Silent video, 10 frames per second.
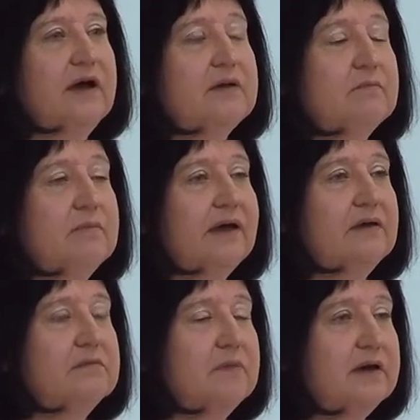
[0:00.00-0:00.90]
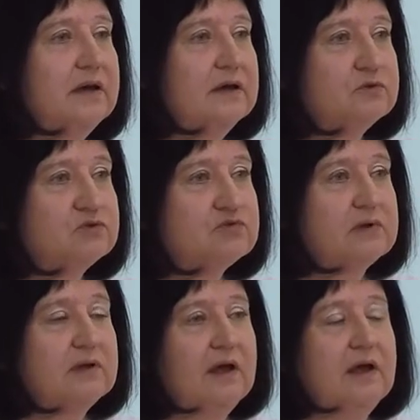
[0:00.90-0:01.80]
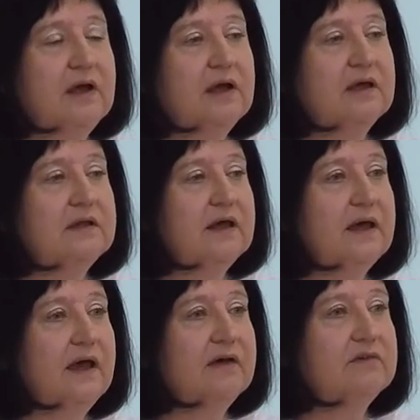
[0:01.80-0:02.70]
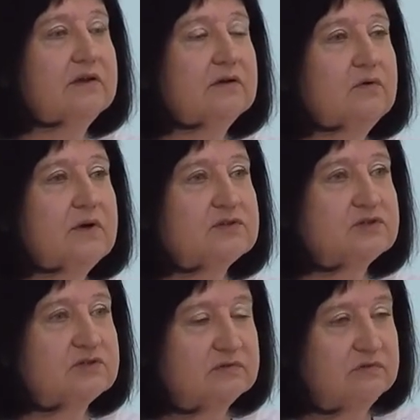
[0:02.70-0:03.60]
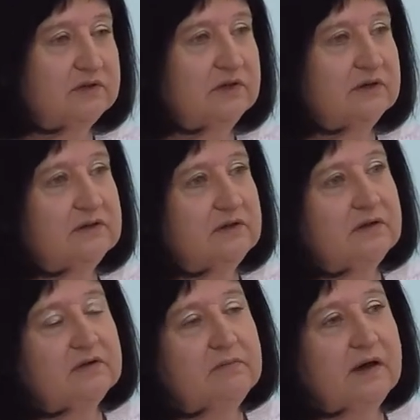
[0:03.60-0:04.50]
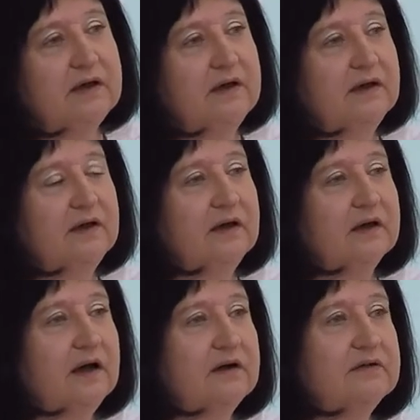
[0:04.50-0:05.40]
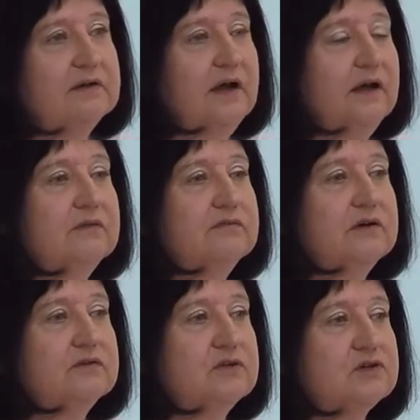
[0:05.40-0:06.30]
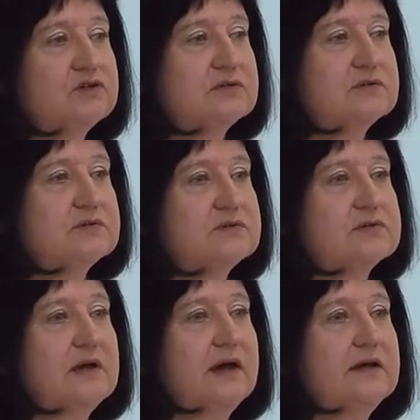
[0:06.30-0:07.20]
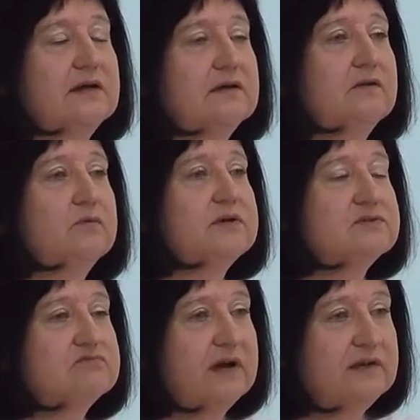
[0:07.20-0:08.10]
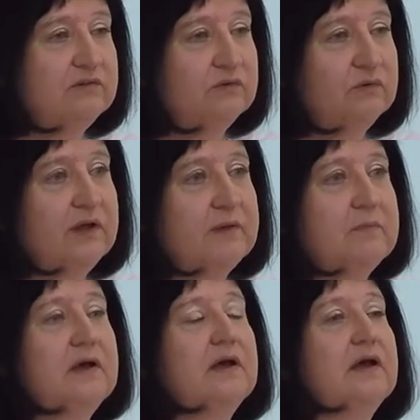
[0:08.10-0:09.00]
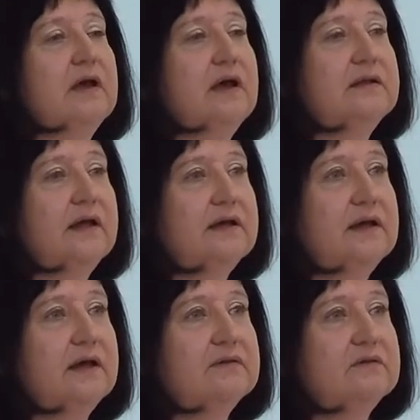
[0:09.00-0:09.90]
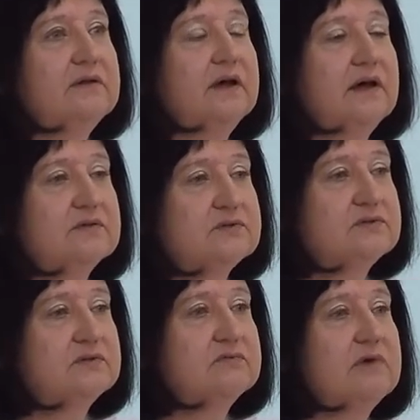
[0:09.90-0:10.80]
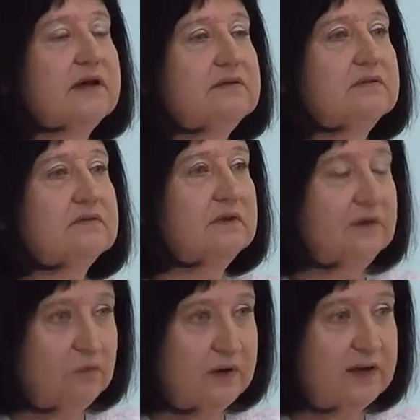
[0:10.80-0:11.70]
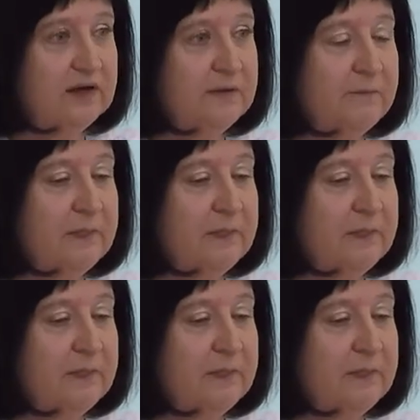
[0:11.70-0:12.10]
I am back in my country, and I have any question regarding my current health conditions, I can always write to them and I get the answer right away.